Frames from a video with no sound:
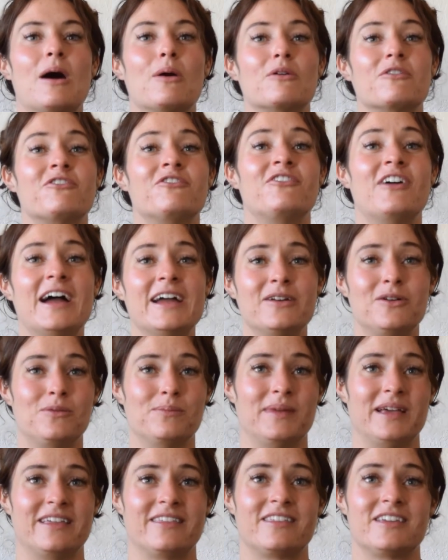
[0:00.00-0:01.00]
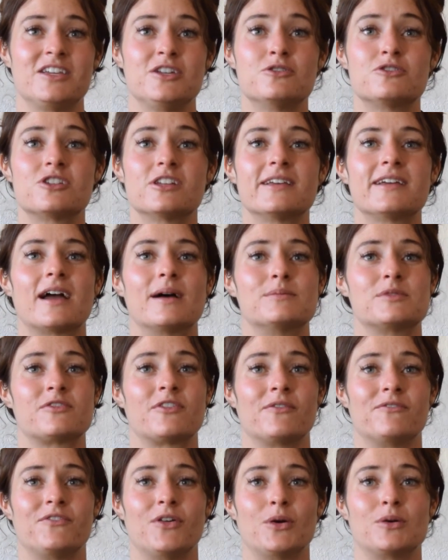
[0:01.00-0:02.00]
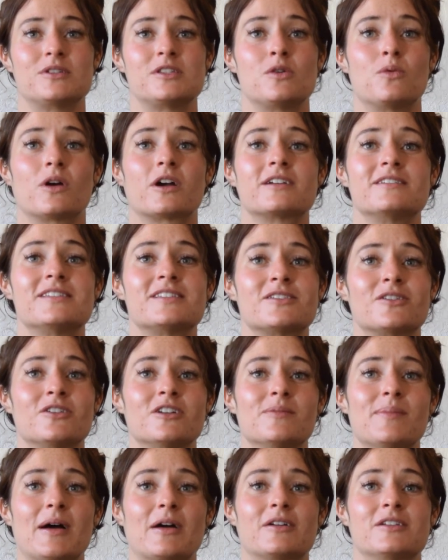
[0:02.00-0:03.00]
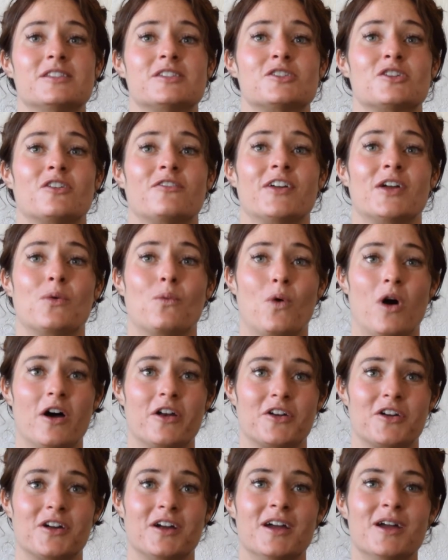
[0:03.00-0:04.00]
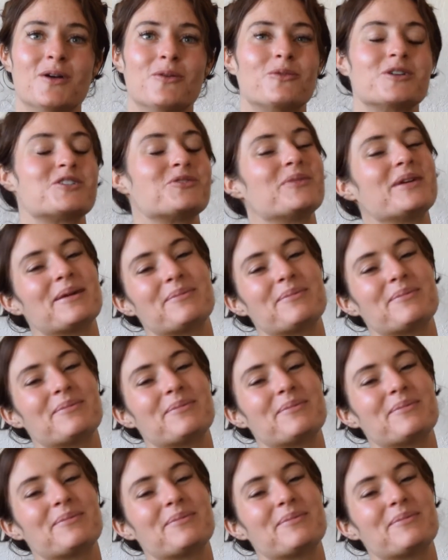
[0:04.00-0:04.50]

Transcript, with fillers: Our final myth usually comes from folks who are concerned about conserving water, which we